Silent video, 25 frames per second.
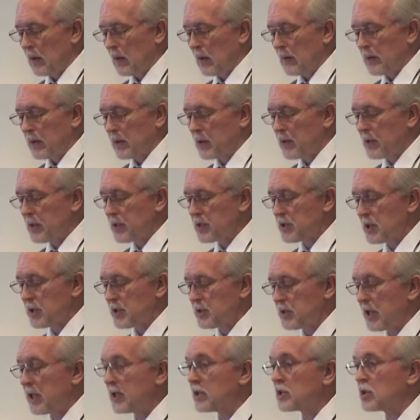The
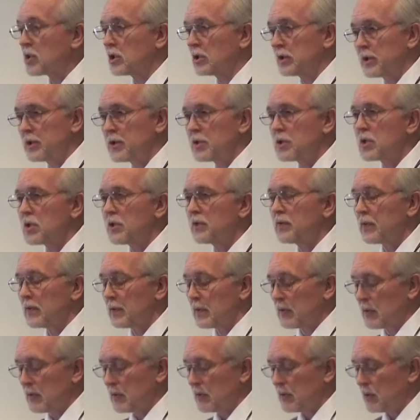Christian's exclusive,
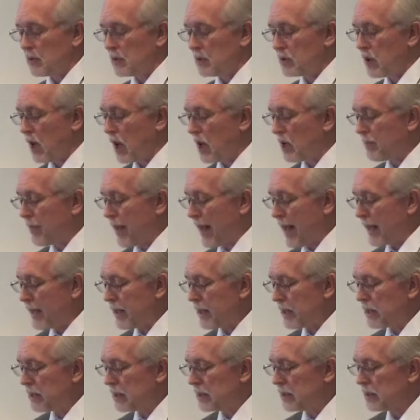
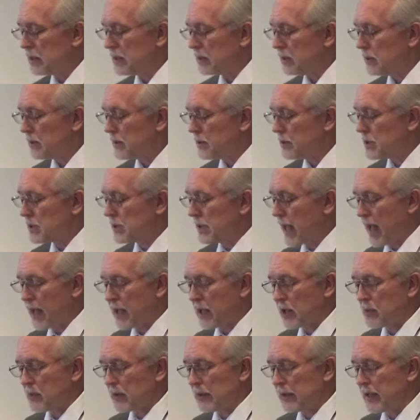dogmatic, The
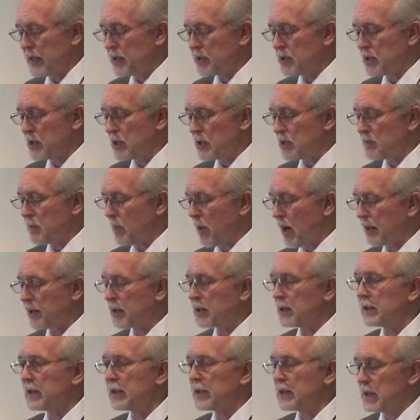static religion is
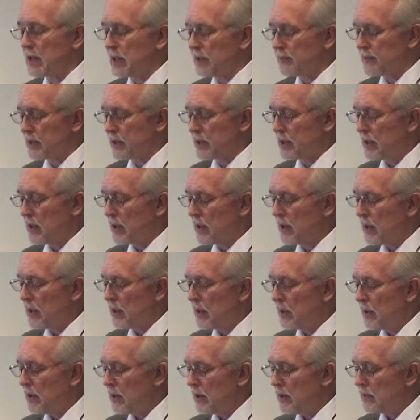markedly different
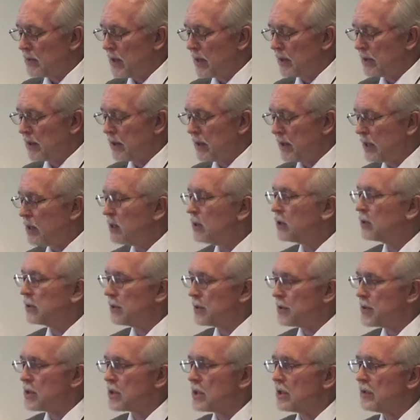than the
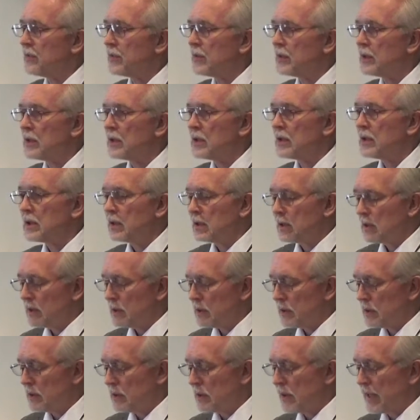inclusive,
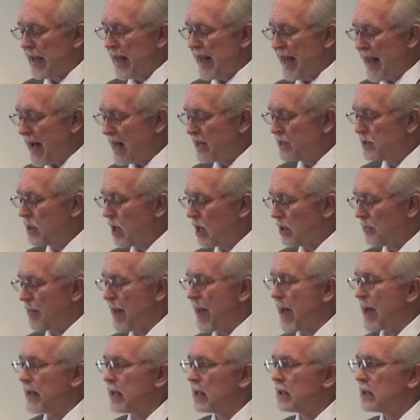
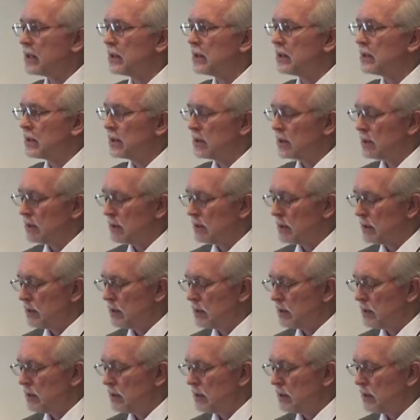non-dogmatic,
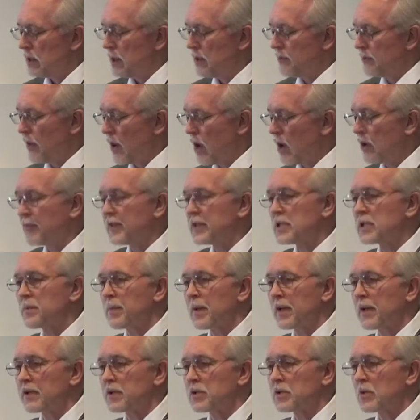evolving
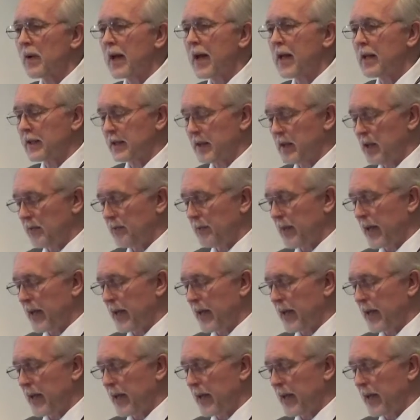spirituality of